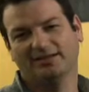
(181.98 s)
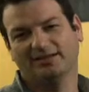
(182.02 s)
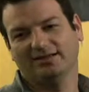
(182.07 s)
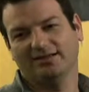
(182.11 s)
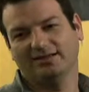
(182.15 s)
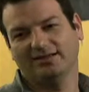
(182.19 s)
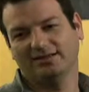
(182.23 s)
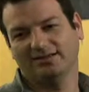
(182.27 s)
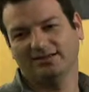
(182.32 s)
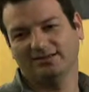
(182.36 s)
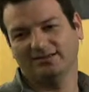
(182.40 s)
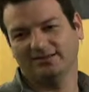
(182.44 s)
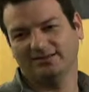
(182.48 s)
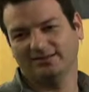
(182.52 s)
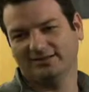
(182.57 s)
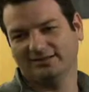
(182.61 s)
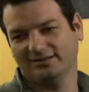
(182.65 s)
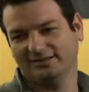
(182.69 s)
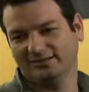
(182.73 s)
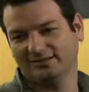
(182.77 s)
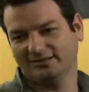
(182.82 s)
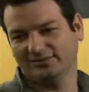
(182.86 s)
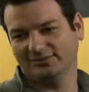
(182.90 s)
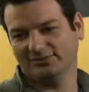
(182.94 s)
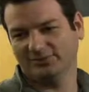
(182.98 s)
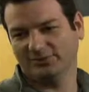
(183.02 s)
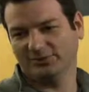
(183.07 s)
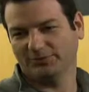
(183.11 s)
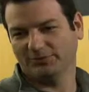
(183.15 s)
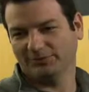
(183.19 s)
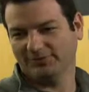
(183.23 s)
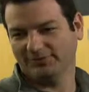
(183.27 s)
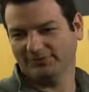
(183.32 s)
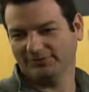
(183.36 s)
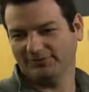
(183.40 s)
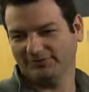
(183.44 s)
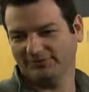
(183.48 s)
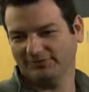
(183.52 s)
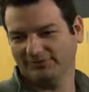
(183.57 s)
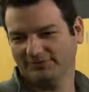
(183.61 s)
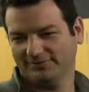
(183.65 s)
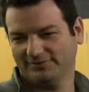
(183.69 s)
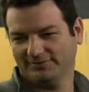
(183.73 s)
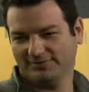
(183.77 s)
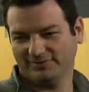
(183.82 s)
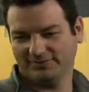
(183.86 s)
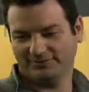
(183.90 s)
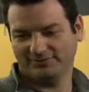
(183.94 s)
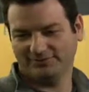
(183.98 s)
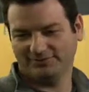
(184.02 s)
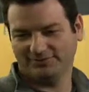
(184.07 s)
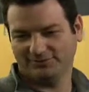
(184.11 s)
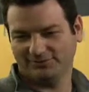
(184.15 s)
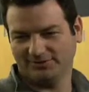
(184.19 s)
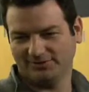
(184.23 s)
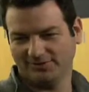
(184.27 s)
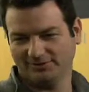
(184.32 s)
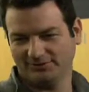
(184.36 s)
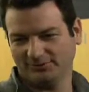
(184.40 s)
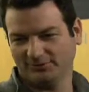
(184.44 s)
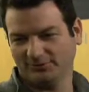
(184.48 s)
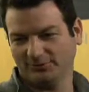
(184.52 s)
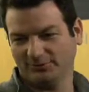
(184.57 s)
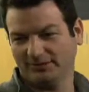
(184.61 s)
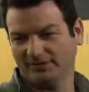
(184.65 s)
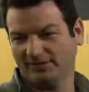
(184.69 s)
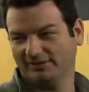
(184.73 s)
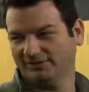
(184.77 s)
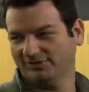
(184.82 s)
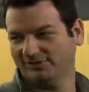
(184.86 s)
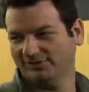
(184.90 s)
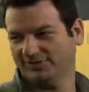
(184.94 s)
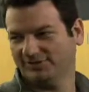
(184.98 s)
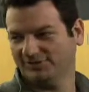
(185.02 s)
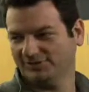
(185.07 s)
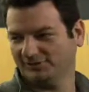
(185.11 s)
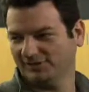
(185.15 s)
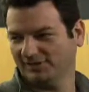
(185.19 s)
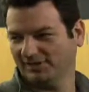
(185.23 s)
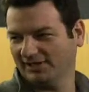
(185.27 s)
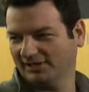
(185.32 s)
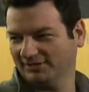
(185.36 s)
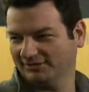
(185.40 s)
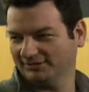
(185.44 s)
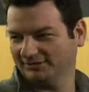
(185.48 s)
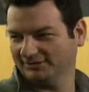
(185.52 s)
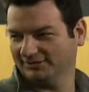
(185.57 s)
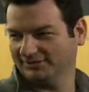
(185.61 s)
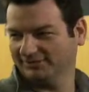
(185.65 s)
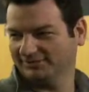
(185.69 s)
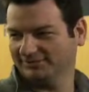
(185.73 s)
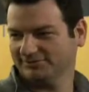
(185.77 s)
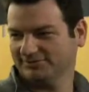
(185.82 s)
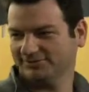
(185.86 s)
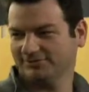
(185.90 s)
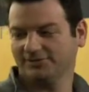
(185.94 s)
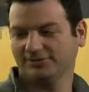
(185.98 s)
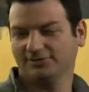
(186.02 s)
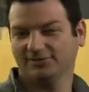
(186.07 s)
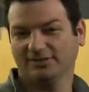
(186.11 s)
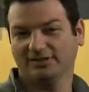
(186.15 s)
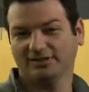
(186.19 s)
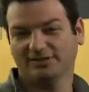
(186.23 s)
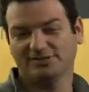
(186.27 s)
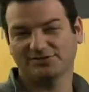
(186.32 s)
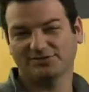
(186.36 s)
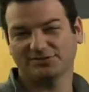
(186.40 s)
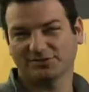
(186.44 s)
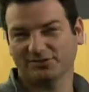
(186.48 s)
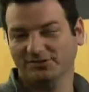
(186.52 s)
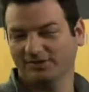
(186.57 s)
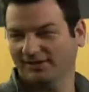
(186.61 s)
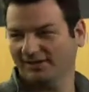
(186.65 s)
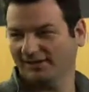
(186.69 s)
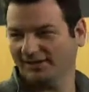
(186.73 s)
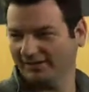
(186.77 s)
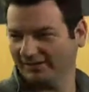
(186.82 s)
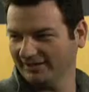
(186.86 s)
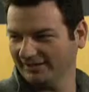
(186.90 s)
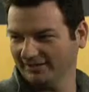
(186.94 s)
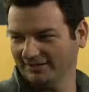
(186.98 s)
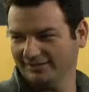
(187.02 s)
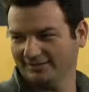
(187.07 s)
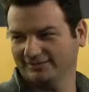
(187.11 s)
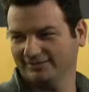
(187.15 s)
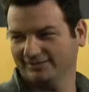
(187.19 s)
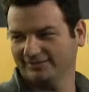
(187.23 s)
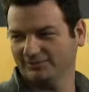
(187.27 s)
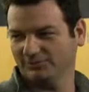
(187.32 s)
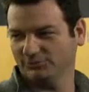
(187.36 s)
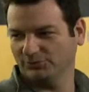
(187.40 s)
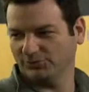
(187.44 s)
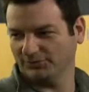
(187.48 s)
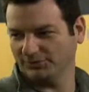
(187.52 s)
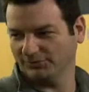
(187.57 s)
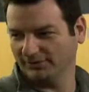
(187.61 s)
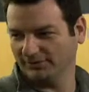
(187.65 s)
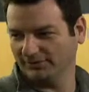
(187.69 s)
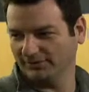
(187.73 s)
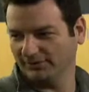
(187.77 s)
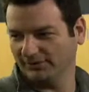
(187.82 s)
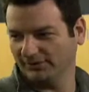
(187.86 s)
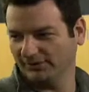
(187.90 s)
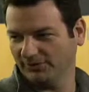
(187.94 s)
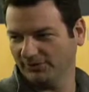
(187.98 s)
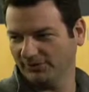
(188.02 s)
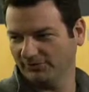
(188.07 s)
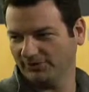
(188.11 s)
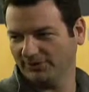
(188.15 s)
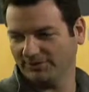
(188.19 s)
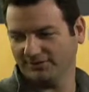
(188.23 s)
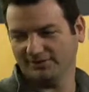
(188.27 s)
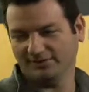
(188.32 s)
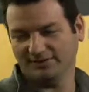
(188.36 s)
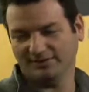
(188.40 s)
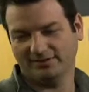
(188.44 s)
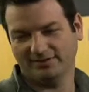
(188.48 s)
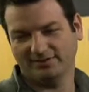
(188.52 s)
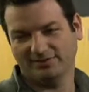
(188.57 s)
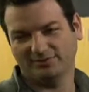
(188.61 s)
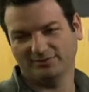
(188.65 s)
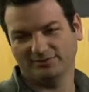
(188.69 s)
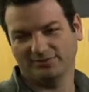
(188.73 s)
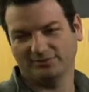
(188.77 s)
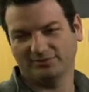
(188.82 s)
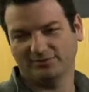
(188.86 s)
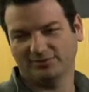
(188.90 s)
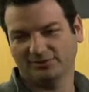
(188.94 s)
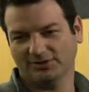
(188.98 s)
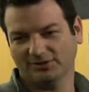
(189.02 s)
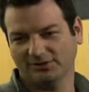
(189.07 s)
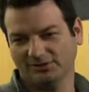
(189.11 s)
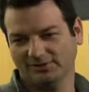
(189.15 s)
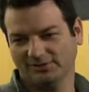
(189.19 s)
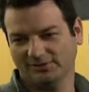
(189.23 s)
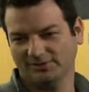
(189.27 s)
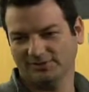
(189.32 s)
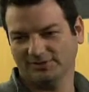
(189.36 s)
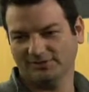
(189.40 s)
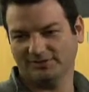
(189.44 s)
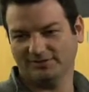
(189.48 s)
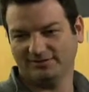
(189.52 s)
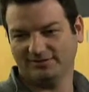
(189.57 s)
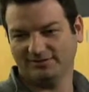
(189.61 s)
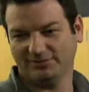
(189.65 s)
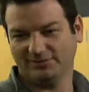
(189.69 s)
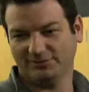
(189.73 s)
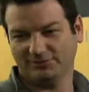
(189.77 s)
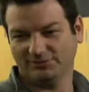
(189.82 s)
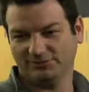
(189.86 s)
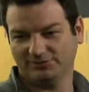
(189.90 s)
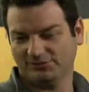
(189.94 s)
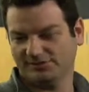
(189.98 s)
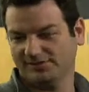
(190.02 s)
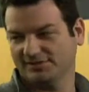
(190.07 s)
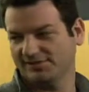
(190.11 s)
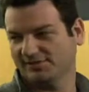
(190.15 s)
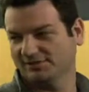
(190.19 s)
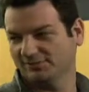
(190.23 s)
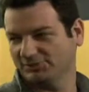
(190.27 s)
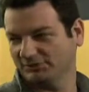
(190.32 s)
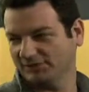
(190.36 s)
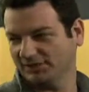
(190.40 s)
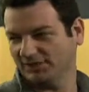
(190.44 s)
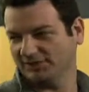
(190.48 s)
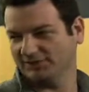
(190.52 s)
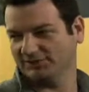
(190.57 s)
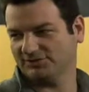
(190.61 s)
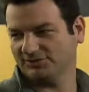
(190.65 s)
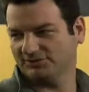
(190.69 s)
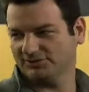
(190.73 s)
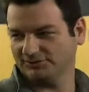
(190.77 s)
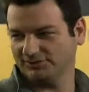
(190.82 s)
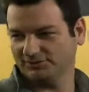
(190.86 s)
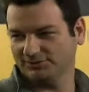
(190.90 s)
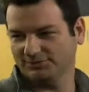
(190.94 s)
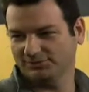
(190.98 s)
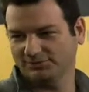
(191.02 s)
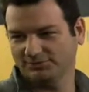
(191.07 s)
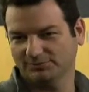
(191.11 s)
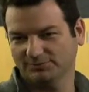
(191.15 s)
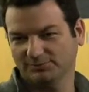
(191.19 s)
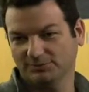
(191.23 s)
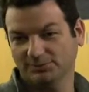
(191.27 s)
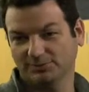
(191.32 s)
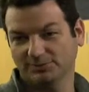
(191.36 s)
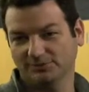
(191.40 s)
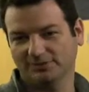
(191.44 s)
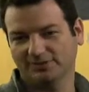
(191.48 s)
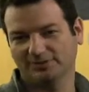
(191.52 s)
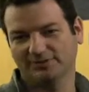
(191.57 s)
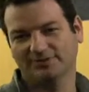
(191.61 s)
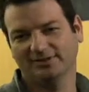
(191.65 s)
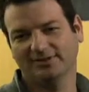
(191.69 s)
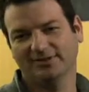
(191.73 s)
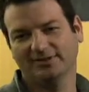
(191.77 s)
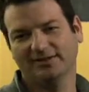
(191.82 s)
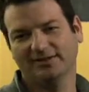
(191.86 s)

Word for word: And then we went uh, to them when we had our initial alpha. So they started liking it and where we were going with uh, with the product, but they want to see some traction, some more